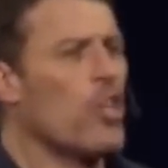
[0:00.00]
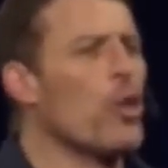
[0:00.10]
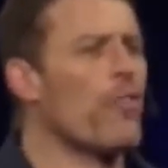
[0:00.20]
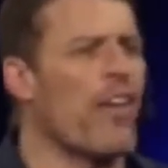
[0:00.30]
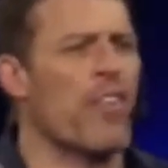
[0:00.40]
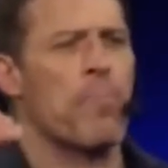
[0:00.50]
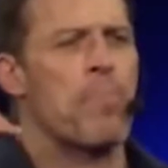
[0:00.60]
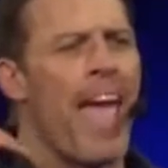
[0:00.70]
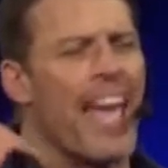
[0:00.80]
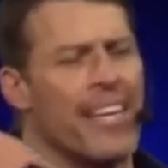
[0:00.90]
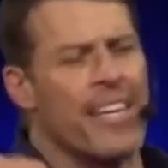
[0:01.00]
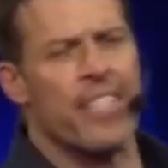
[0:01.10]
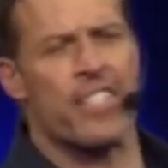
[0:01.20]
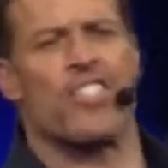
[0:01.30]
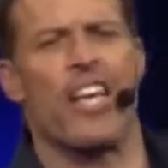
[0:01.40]
you've even made a
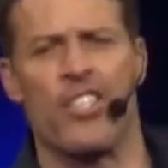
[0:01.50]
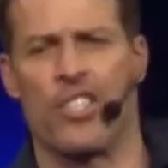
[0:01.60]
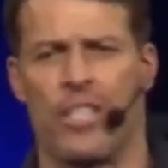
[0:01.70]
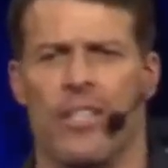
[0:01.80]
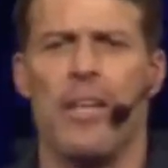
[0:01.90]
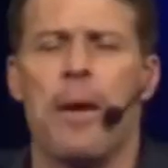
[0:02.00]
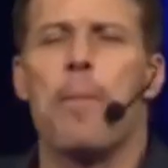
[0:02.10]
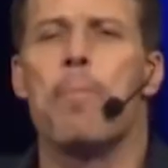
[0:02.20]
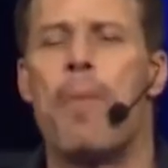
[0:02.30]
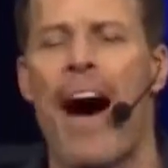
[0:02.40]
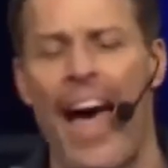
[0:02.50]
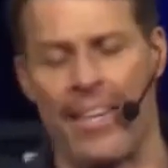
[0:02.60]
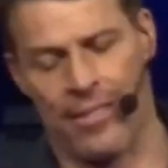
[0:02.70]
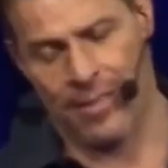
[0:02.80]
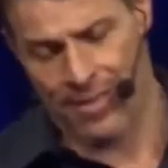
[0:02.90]
decision,
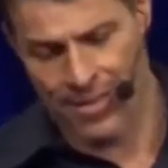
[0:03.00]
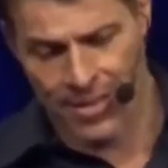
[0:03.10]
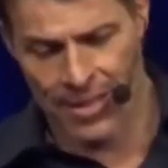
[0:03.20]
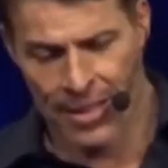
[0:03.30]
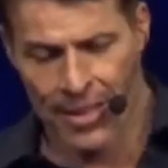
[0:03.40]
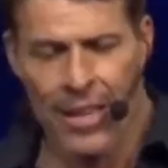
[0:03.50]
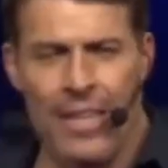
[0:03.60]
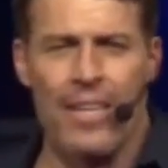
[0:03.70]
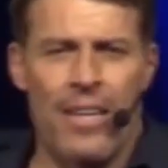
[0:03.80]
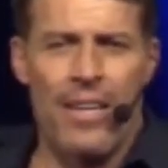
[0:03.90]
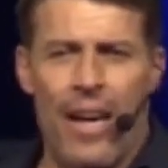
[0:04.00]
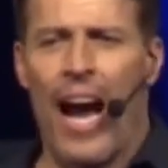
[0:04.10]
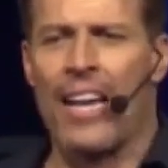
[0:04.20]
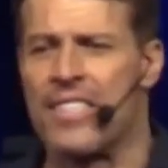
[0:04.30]
but a